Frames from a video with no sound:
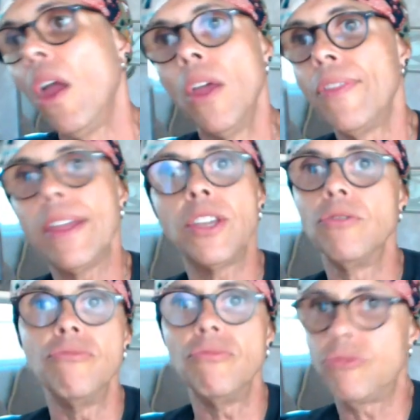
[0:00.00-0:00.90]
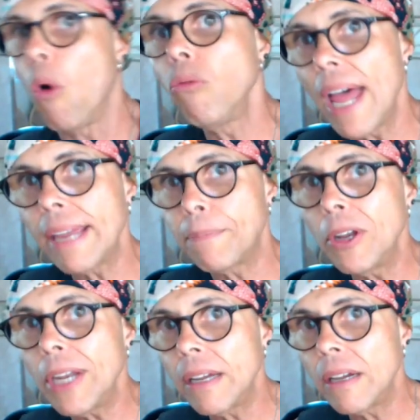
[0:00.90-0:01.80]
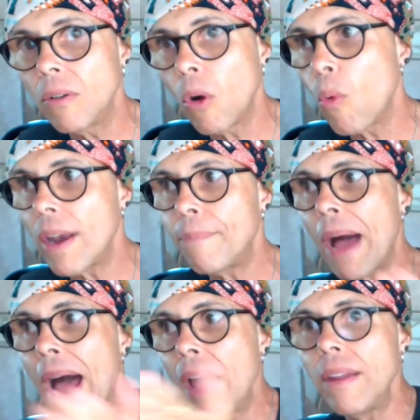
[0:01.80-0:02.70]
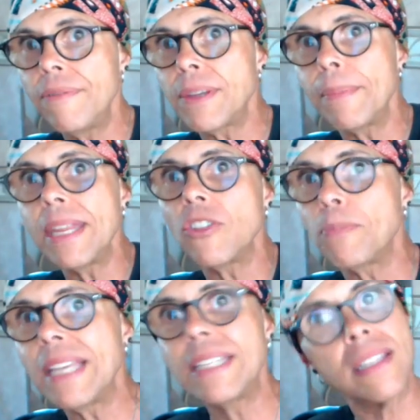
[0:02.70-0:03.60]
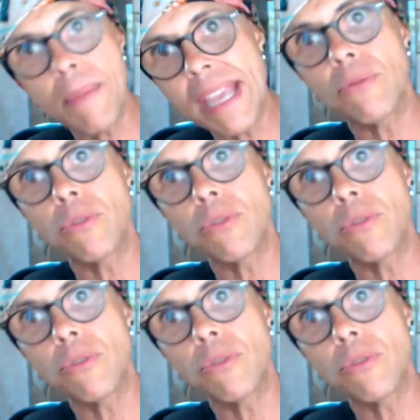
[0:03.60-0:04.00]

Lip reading: that you don't like pudding? Well, what about if somebody else makes it to make it